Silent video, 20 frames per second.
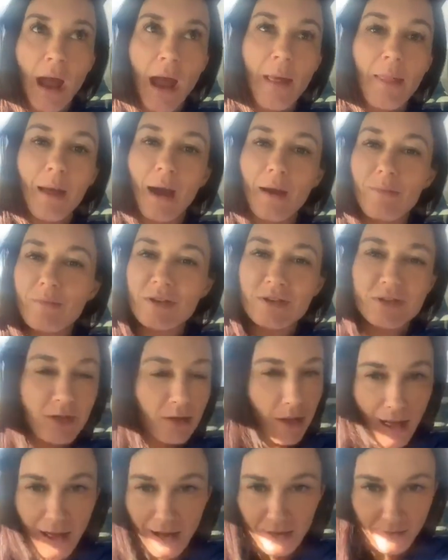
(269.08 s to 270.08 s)
And there's a
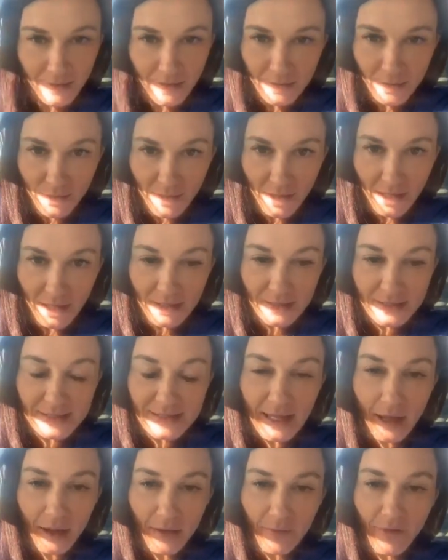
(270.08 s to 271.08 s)
lot of other
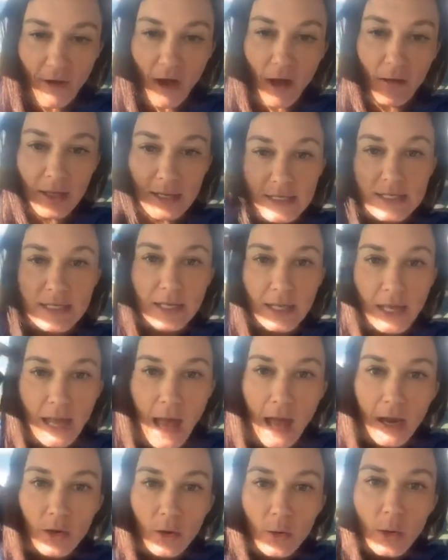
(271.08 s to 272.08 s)
things that fall into the
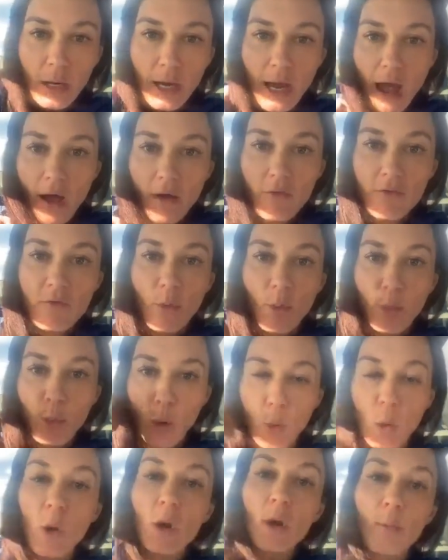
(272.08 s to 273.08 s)
category of
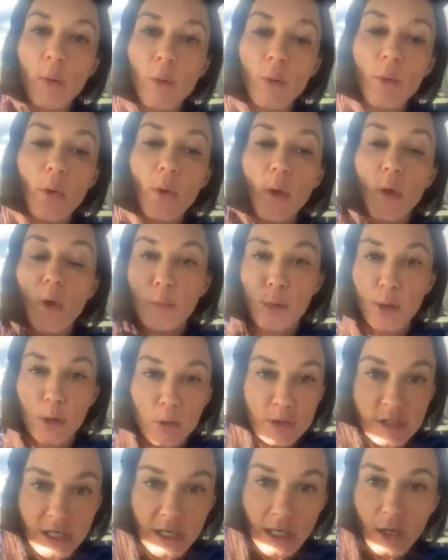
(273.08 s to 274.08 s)
portable
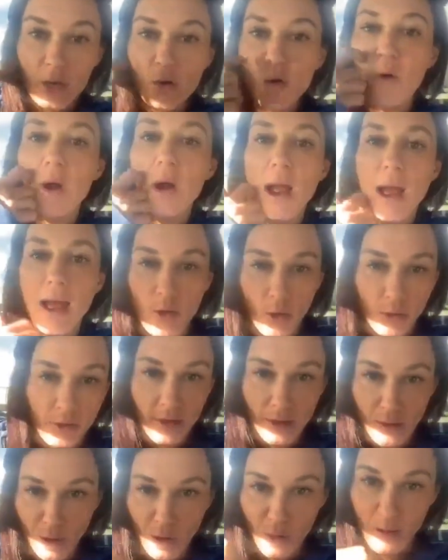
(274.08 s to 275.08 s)
protein or
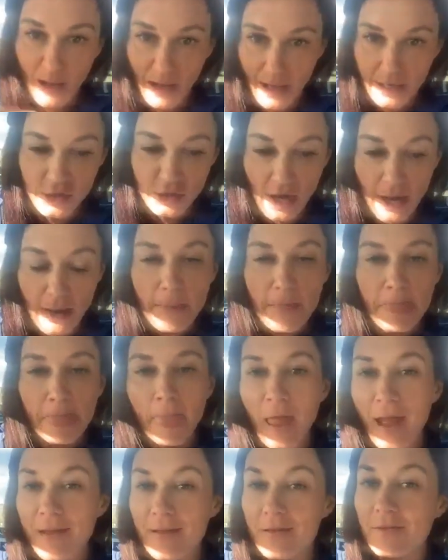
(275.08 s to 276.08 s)
healthy carbohydrate.
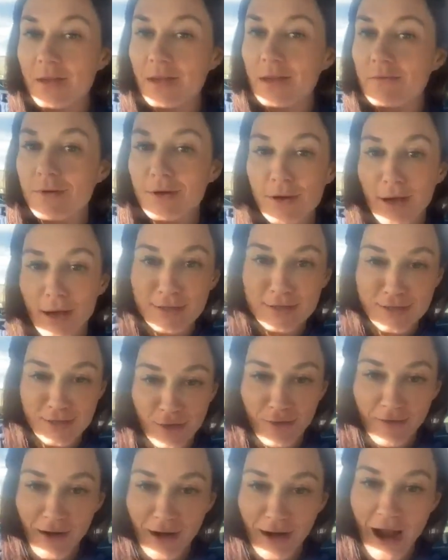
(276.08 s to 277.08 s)
I have even gone
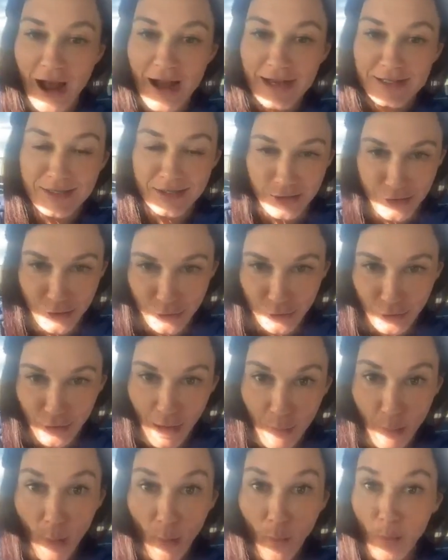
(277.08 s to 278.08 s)
so far as to cook
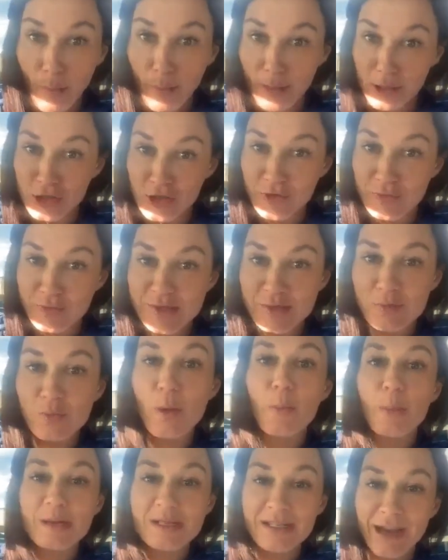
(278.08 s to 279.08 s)
up a whole bunch of
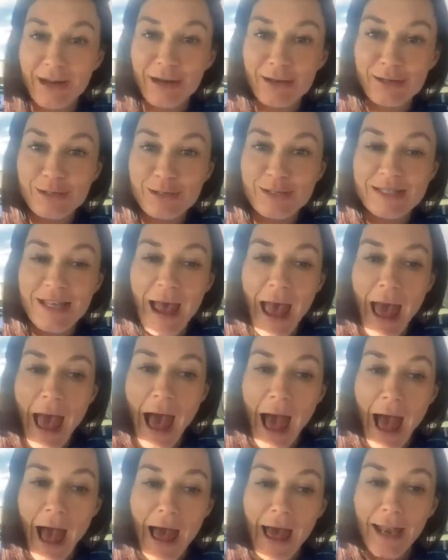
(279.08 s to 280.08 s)
sweet potatoes
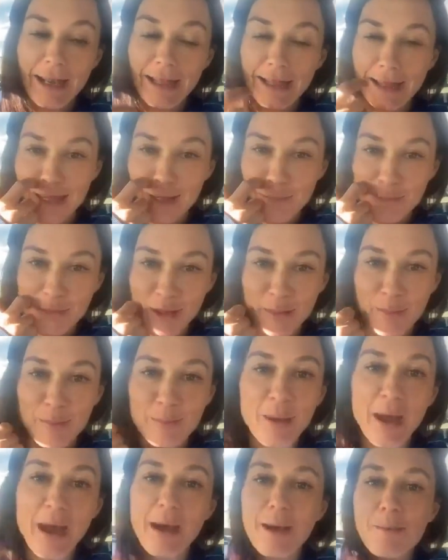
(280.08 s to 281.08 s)
and keep
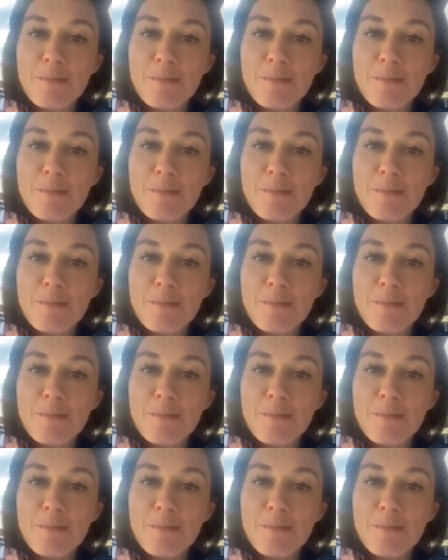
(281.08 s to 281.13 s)
them